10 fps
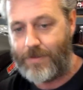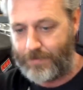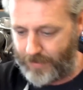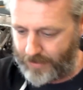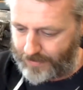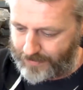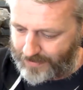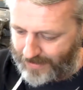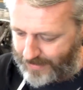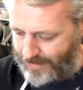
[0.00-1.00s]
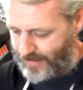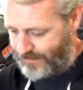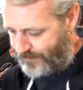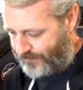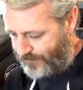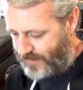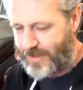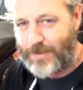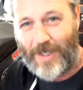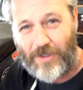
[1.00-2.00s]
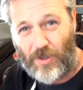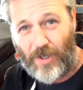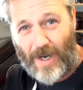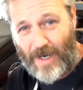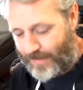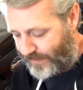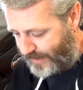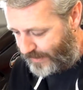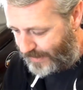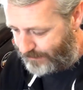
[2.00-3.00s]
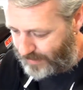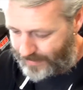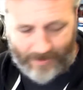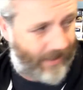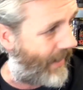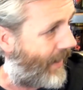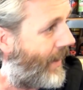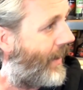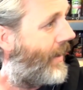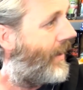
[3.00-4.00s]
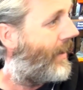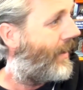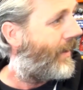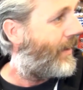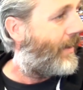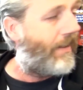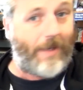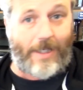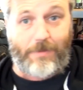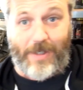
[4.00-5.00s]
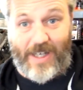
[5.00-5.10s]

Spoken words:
spirits just to make sure I don't have any of that bloody Maxima